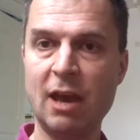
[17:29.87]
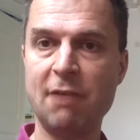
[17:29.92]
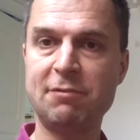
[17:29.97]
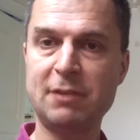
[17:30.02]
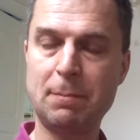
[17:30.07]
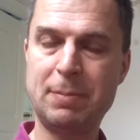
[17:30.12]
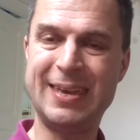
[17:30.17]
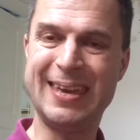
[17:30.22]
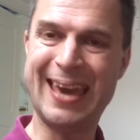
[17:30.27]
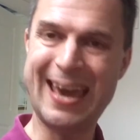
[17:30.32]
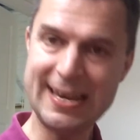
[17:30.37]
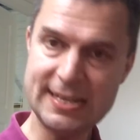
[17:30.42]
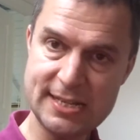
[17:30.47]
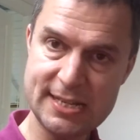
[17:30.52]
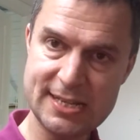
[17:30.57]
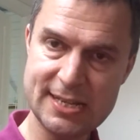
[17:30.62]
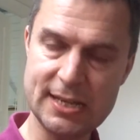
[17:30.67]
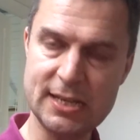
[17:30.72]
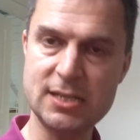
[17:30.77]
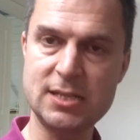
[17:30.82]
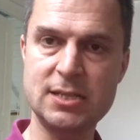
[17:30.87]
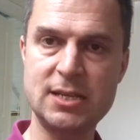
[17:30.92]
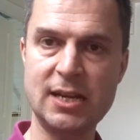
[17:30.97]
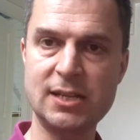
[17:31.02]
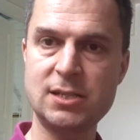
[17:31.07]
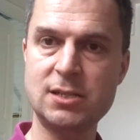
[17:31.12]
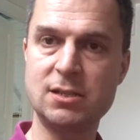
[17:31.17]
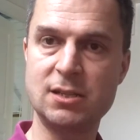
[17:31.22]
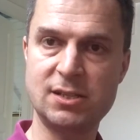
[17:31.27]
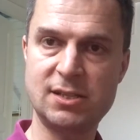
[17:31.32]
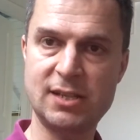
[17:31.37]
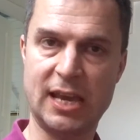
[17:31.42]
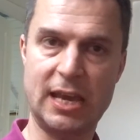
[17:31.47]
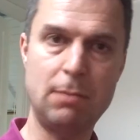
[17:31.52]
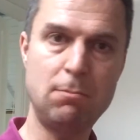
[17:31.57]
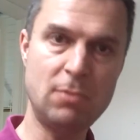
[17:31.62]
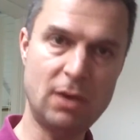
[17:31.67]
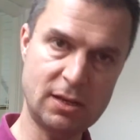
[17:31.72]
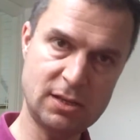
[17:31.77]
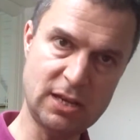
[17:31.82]
FTPS is just the
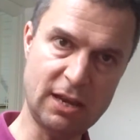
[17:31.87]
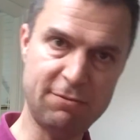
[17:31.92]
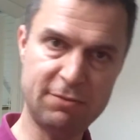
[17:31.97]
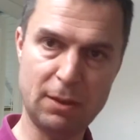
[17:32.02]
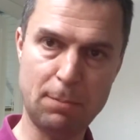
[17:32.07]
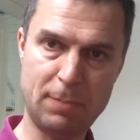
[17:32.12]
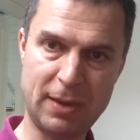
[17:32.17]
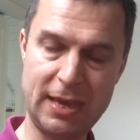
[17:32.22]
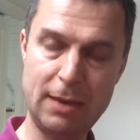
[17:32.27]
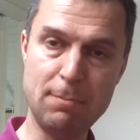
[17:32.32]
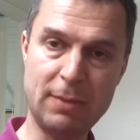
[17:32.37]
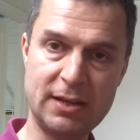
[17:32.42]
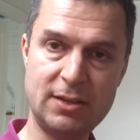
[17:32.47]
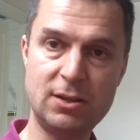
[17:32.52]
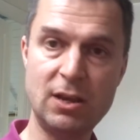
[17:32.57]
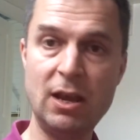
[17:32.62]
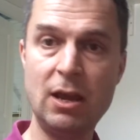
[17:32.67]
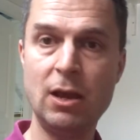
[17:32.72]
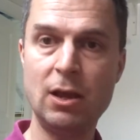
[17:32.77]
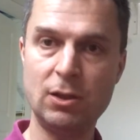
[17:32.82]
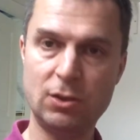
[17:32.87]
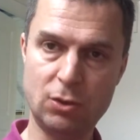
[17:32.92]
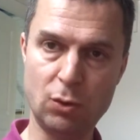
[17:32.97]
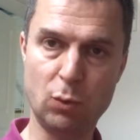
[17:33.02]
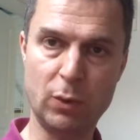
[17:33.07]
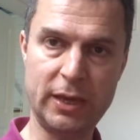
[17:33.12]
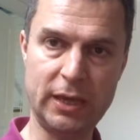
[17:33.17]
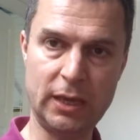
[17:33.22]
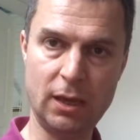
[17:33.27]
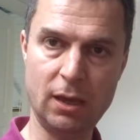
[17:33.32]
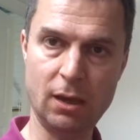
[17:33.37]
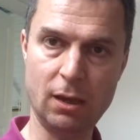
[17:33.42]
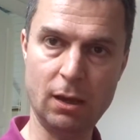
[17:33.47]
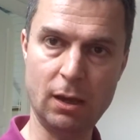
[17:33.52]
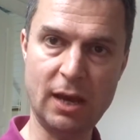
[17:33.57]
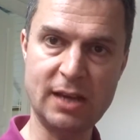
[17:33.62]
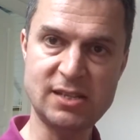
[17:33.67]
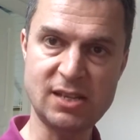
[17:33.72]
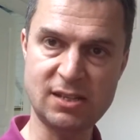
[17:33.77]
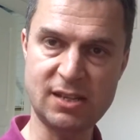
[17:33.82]
same as FTP, but doing
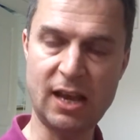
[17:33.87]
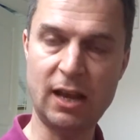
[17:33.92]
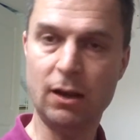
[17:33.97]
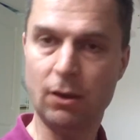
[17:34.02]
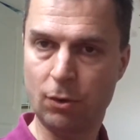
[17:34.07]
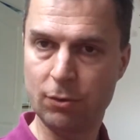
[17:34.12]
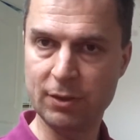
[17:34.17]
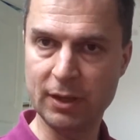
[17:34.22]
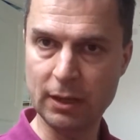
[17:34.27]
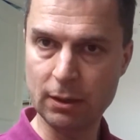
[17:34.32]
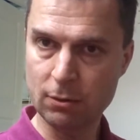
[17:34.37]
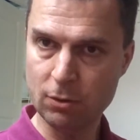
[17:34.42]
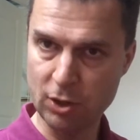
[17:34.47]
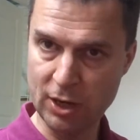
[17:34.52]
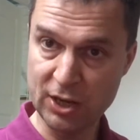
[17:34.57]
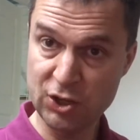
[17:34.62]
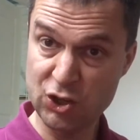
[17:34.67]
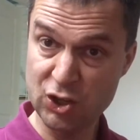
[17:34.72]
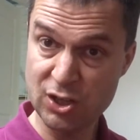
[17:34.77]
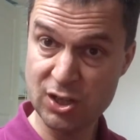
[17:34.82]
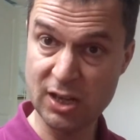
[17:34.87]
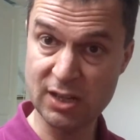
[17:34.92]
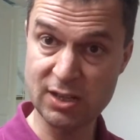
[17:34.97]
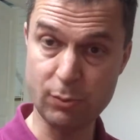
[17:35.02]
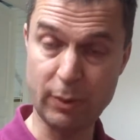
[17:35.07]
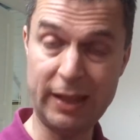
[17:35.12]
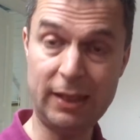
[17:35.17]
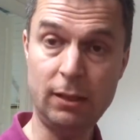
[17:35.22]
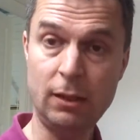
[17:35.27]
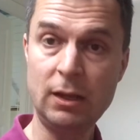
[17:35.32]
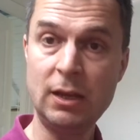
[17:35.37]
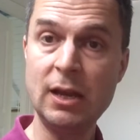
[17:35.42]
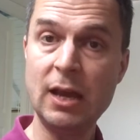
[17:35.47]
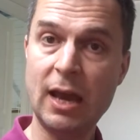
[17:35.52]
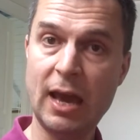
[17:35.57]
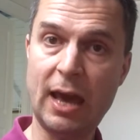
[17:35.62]
SSL on the connections as well.